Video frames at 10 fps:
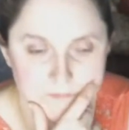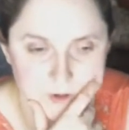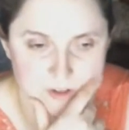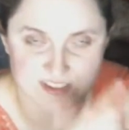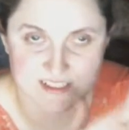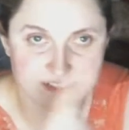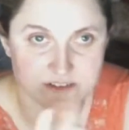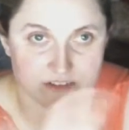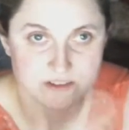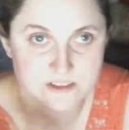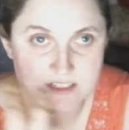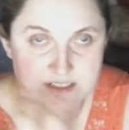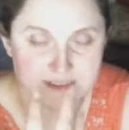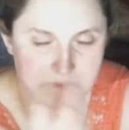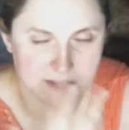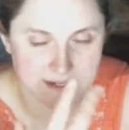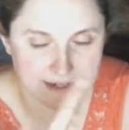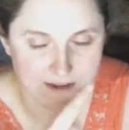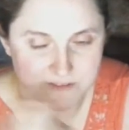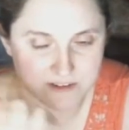or singers picked
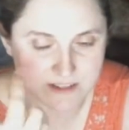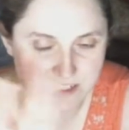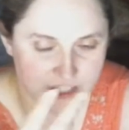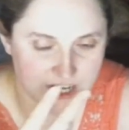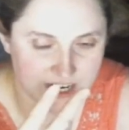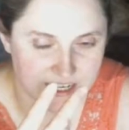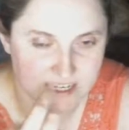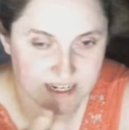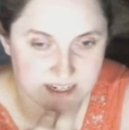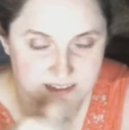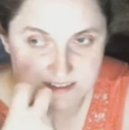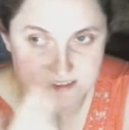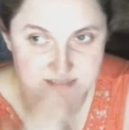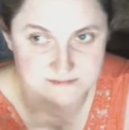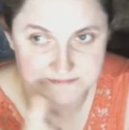out for, like, Chinese and